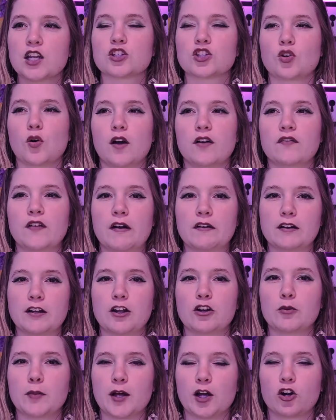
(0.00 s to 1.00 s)
so I found
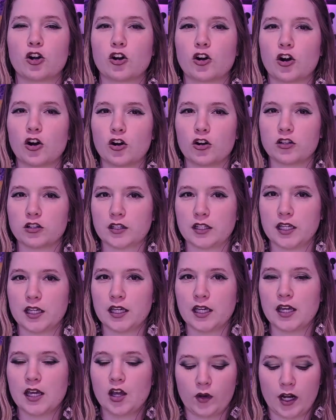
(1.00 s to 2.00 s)
out about her early
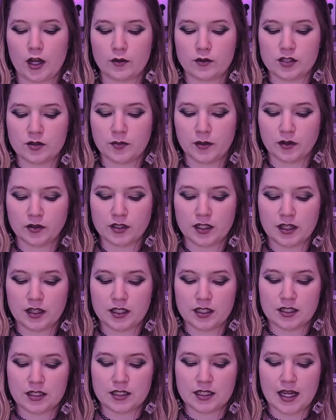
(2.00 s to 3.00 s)
when I was building
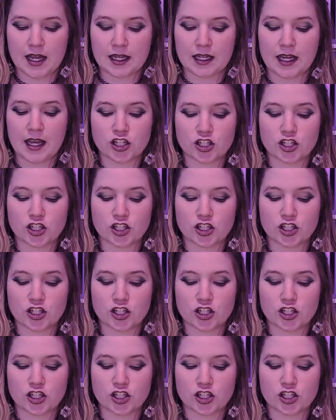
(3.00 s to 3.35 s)
this deck,